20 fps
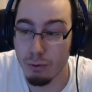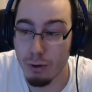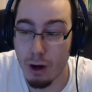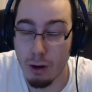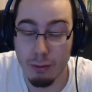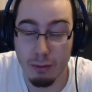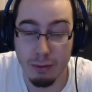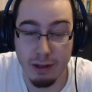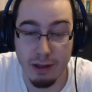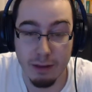
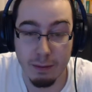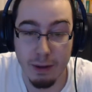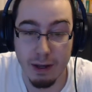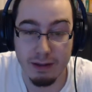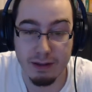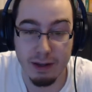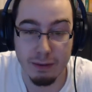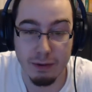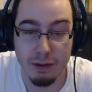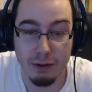probably the
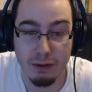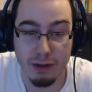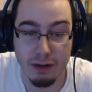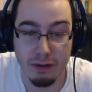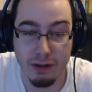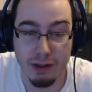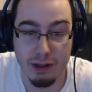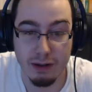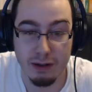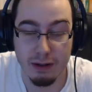best episodes
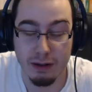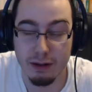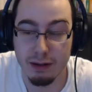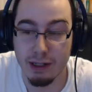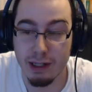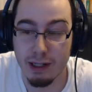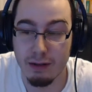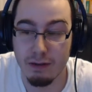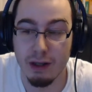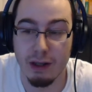I've seen
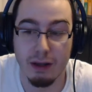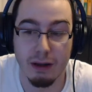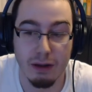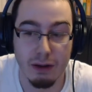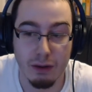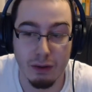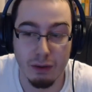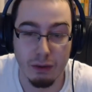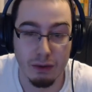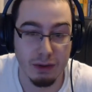on TV.
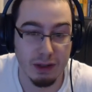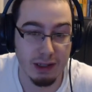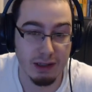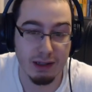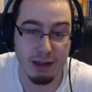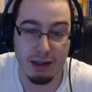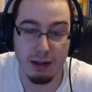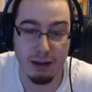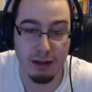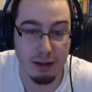
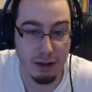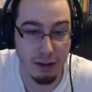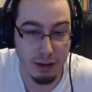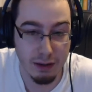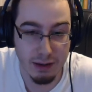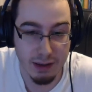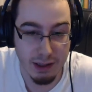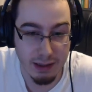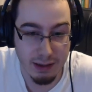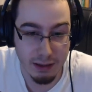
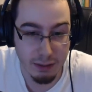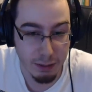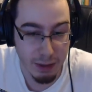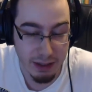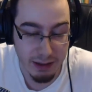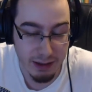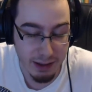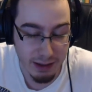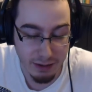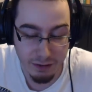The
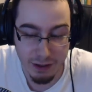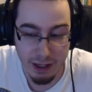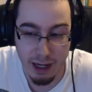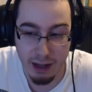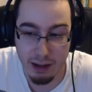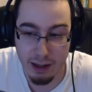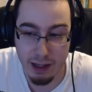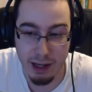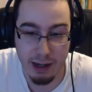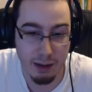mid-season
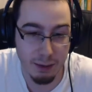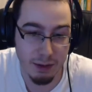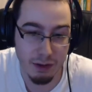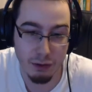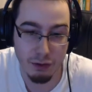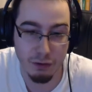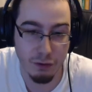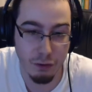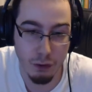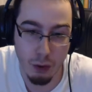finale and
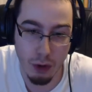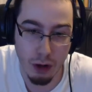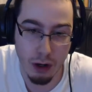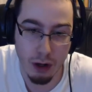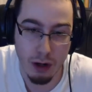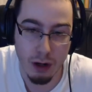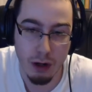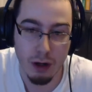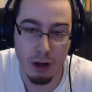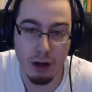episode
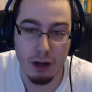4.